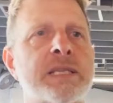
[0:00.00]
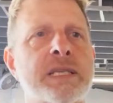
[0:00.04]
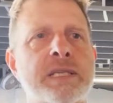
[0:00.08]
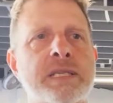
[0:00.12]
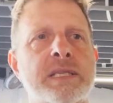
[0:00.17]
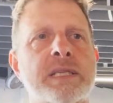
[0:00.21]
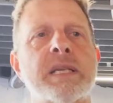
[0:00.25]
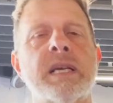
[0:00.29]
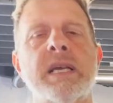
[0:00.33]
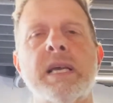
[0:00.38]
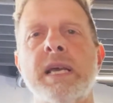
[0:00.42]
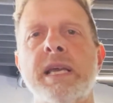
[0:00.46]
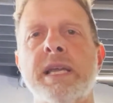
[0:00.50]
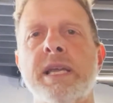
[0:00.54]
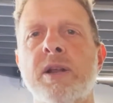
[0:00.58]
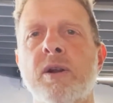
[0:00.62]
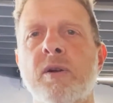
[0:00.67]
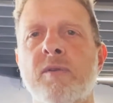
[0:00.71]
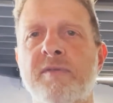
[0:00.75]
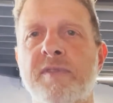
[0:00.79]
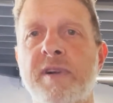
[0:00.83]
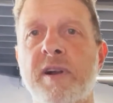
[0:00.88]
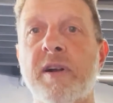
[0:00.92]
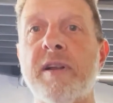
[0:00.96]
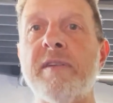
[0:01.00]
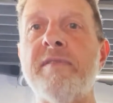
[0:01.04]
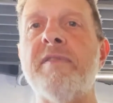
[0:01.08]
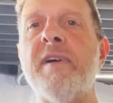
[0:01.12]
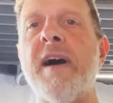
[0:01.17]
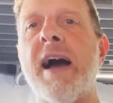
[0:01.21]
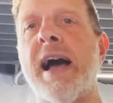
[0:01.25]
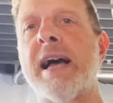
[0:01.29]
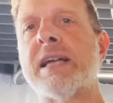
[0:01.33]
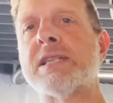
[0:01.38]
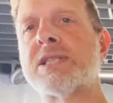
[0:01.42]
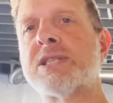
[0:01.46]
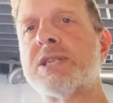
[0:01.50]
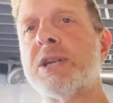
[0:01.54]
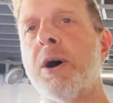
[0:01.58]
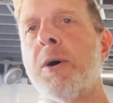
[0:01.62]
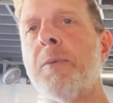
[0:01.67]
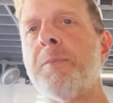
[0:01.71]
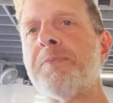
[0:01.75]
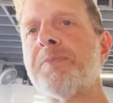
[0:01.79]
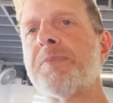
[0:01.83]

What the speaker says: It's, very vast. So